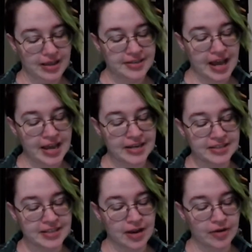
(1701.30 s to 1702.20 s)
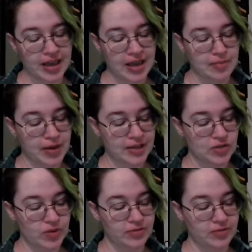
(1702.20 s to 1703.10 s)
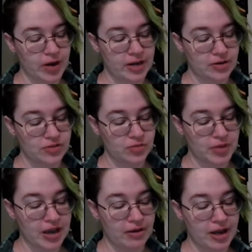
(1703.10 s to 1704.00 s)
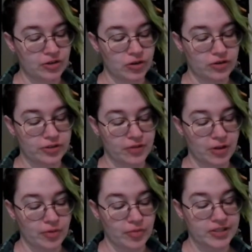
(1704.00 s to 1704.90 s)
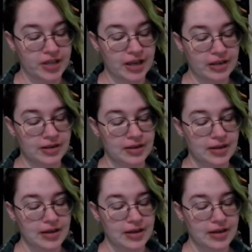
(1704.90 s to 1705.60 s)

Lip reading: And tidings now came by swift riders from Carandros of all that was done,